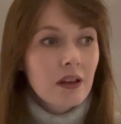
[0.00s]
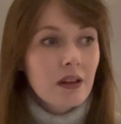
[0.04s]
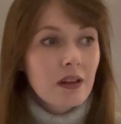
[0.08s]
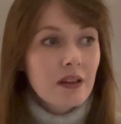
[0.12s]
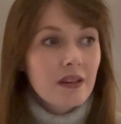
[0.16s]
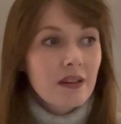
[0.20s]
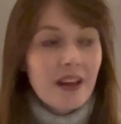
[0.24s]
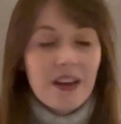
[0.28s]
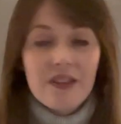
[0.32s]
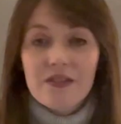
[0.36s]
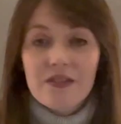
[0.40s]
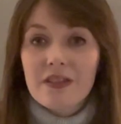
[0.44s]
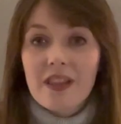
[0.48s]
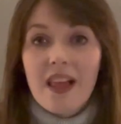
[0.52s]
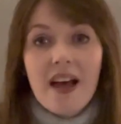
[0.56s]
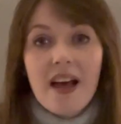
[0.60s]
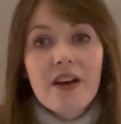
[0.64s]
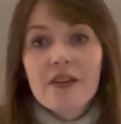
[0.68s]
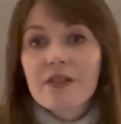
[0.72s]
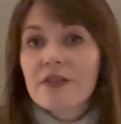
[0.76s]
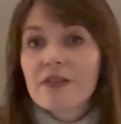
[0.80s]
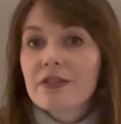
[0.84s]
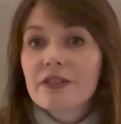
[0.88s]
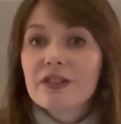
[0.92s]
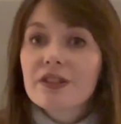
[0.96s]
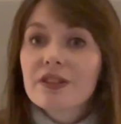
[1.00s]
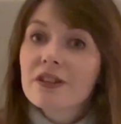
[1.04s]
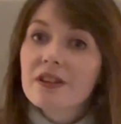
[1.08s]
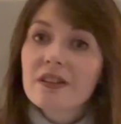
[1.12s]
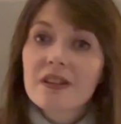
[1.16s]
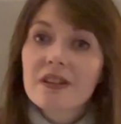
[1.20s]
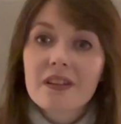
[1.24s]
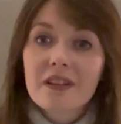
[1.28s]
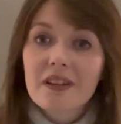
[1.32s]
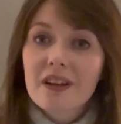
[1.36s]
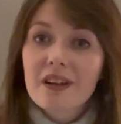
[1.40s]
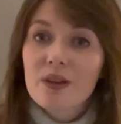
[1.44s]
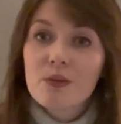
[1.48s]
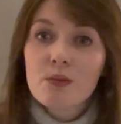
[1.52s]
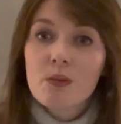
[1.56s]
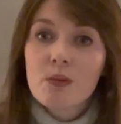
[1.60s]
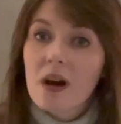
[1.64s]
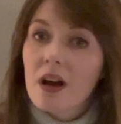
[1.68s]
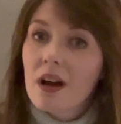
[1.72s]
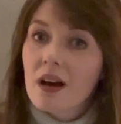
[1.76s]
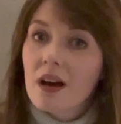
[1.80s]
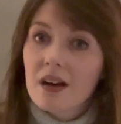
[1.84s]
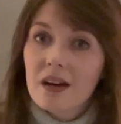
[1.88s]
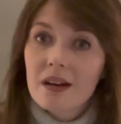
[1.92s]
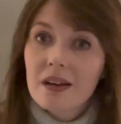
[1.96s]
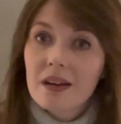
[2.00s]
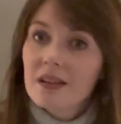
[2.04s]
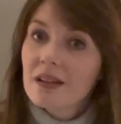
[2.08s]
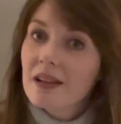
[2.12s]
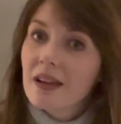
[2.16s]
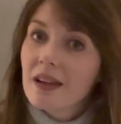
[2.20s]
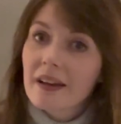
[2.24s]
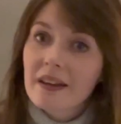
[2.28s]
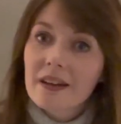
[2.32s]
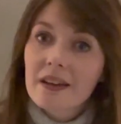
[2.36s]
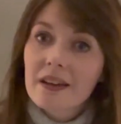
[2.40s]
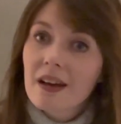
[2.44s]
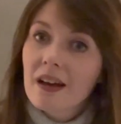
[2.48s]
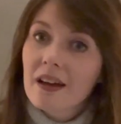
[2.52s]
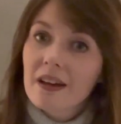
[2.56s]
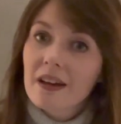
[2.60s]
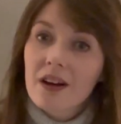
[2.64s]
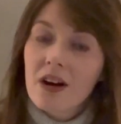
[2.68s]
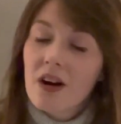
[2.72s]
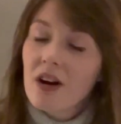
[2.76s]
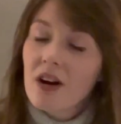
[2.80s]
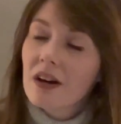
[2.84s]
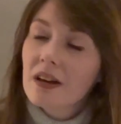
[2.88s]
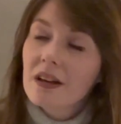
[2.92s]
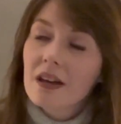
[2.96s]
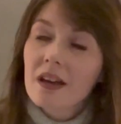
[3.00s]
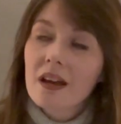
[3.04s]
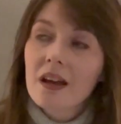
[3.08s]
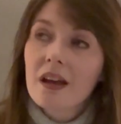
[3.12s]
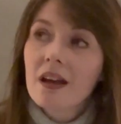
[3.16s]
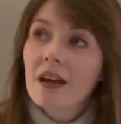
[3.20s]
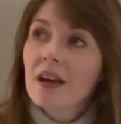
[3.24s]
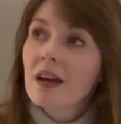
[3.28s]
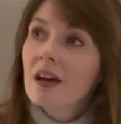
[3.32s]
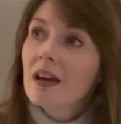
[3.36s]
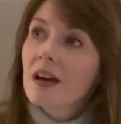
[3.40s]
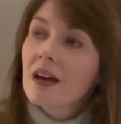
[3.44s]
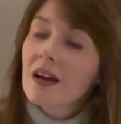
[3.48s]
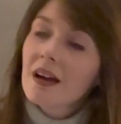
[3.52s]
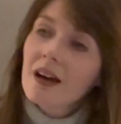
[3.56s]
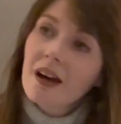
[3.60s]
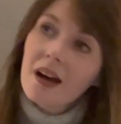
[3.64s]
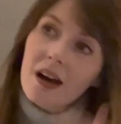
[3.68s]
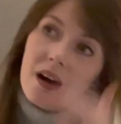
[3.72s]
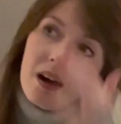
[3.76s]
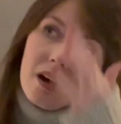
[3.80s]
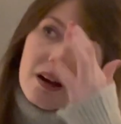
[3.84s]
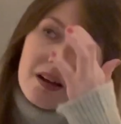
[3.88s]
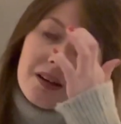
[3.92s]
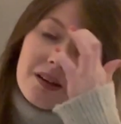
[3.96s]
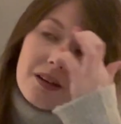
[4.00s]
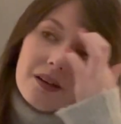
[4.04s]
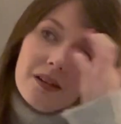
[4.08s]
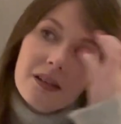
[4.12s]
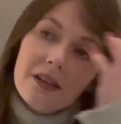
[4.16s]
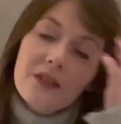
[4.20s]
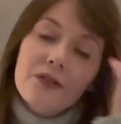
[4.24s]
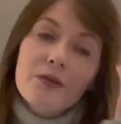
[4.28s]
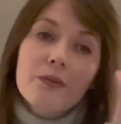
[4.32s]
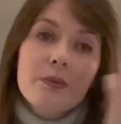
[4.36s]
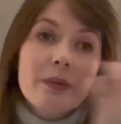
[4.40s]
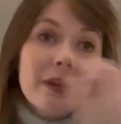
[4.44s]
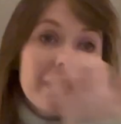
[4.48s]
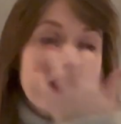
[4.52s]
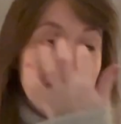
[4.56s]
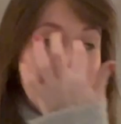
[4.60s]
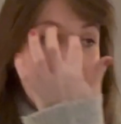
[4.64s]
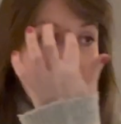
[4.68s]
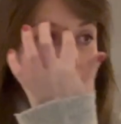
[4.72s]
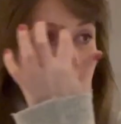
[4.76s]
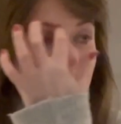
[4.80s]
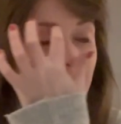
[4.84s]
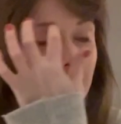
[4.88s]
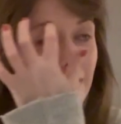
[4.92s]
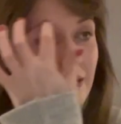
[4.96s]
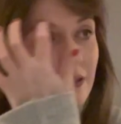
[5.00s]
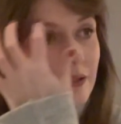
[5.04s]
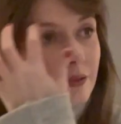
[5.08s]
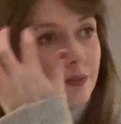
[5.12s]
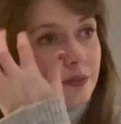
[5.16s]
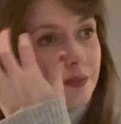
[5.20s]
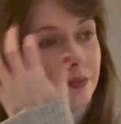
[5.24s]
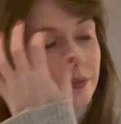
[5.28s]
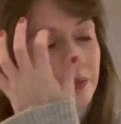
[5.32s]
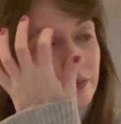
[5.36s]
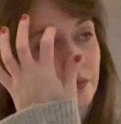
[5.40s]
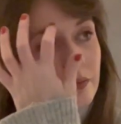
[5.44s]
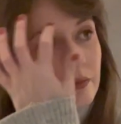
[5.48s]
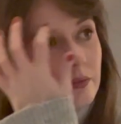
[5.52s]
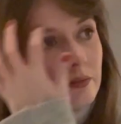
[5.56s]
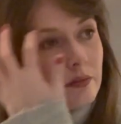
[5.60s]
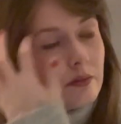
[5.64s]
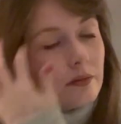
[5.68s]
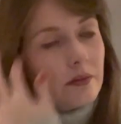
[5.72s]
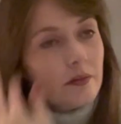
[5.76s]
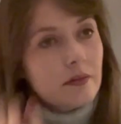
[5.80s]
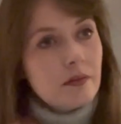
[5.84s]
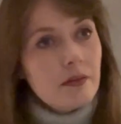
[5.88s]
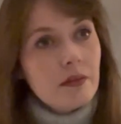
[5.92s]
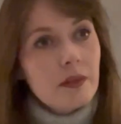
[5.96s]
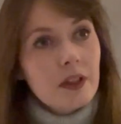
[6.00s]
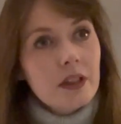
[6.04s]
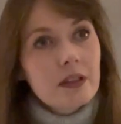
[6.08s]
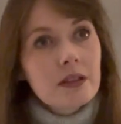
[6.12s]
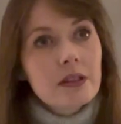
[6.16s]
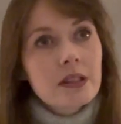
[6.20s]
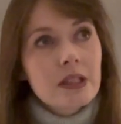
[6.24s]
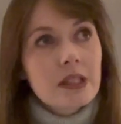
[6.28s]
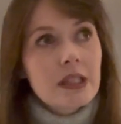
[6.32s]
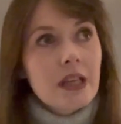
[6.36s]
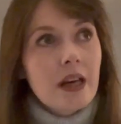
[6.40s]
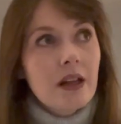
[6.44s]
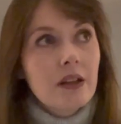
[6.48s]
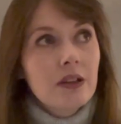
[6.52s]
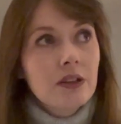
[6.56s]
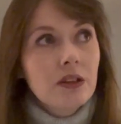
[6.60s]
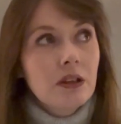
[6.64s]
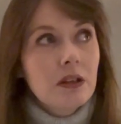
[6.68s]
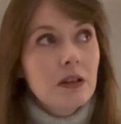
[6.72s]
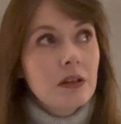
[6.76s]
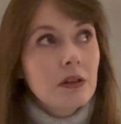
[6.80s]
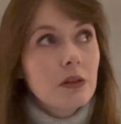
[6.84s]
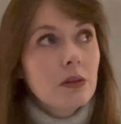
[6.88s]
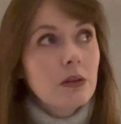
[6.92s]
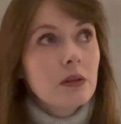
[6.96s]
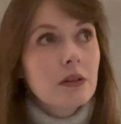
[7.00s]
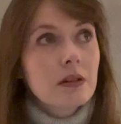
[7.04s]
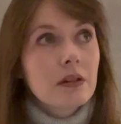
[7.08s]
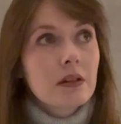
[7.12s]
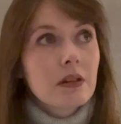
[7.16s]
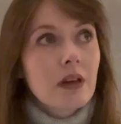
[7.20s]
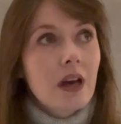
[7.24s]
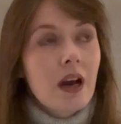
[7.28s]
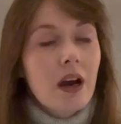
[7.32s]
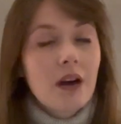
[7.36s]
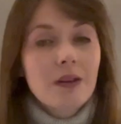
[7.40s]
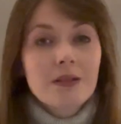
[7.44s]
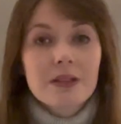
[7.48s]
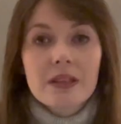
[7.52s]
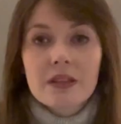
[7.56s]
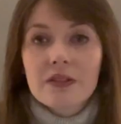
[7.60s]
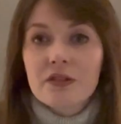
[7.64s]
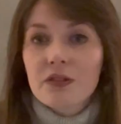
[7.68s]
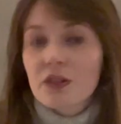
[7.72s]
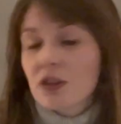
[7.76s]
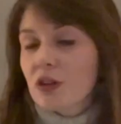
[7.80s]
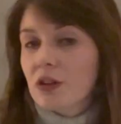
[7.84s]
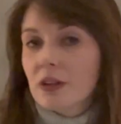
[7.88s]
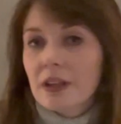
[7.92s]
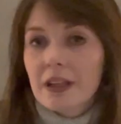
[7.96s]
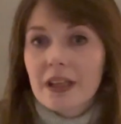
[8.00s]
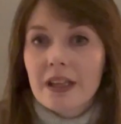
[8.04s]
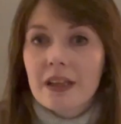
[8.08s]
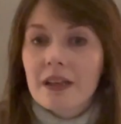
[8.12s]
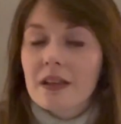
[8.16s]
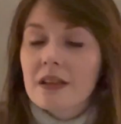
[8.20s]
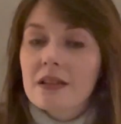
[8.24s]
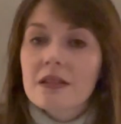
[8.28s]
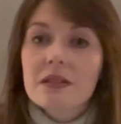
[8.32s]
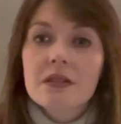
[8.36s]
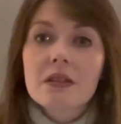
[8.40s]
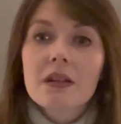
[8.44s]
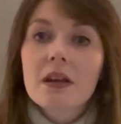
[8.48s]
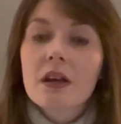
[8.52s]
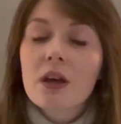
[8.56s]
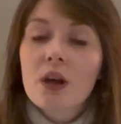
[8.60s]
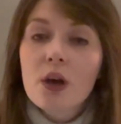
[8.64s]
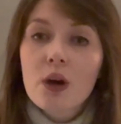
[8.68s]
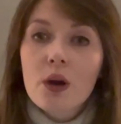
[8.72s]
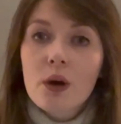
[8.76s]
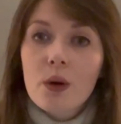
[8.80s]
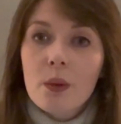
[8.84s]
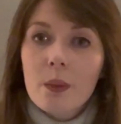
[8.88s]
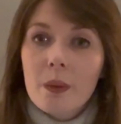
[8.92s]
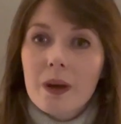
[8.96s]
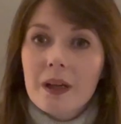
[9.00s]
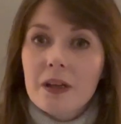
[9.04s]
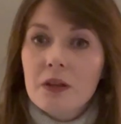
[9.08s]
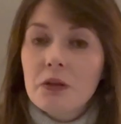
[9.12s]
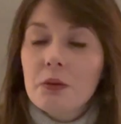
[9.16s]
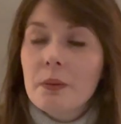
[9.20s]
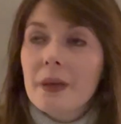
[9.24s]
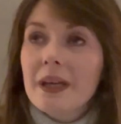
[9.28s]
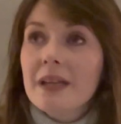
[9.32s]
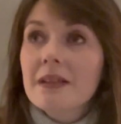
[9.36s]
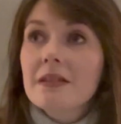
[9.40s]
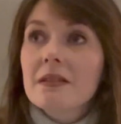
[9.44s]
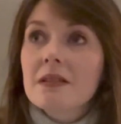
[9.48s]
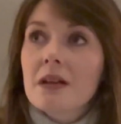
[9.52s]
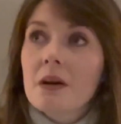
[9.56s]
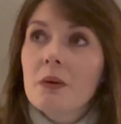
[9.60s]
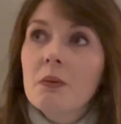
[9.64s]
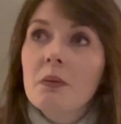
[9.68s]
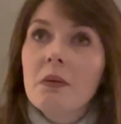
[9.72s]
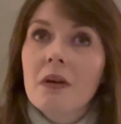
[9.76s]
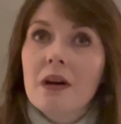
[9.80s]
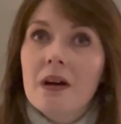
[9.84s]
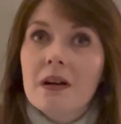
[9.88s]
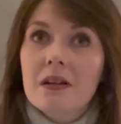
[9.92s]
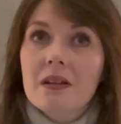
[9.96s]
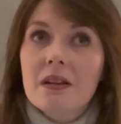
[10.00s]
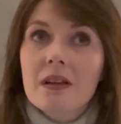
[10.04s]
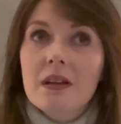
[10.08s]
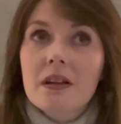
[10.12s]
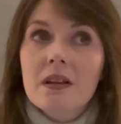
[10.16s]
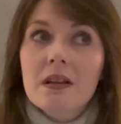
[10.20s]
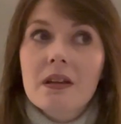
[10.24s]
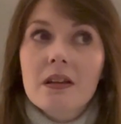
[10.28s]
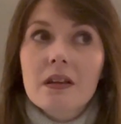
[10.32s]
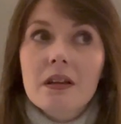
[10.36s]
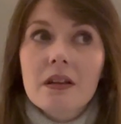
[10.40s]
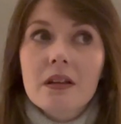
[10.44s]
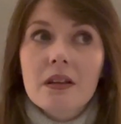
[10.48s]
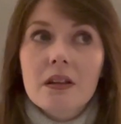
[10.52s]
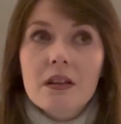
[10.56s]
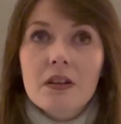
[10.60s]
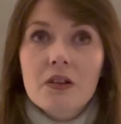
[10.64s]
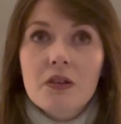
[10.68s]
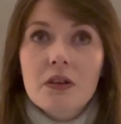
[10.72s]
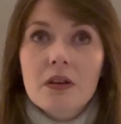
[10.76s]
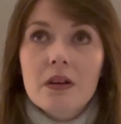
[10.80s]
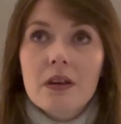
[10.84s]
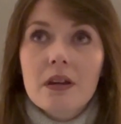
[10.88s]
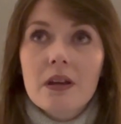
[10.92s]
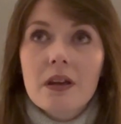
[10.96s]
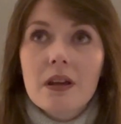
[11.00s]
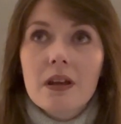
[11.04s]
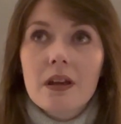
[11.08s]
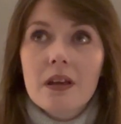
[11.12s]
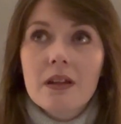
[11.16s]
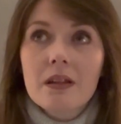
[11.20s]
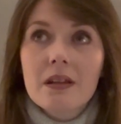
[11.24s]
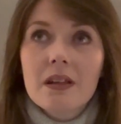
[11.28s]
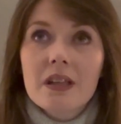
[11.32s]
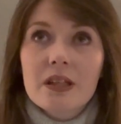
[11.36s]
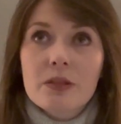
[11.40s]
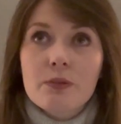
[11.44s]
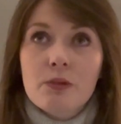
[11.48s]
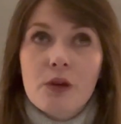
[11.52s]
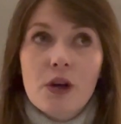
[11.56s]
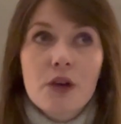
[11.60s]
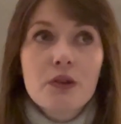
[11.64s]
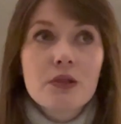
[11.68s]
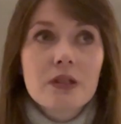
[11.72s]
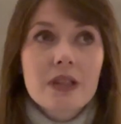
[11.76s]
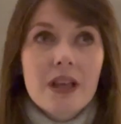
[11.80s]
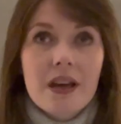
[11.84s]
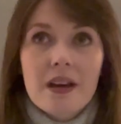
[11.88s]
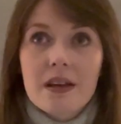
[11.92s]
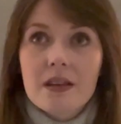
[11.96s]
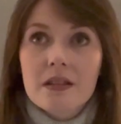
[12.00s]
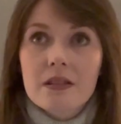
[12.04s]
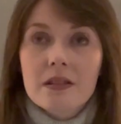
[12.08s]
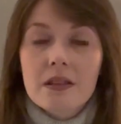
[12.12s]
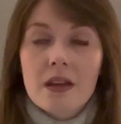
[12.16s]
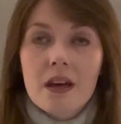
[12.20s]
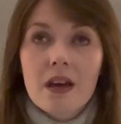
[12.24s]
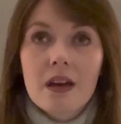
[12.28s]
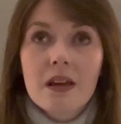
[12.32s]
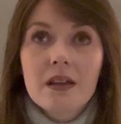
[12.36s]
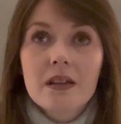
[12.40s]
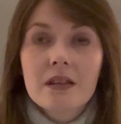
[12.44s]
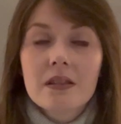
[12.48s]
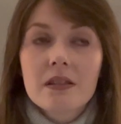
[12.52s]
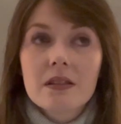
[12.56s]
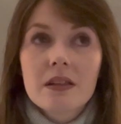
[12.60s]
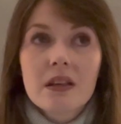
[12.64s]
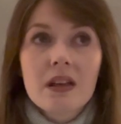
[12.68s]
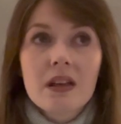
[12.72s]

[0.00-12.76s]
they've left in my heart. Like, I can't even begin to tell you how difficult it is when you meet someone in this process and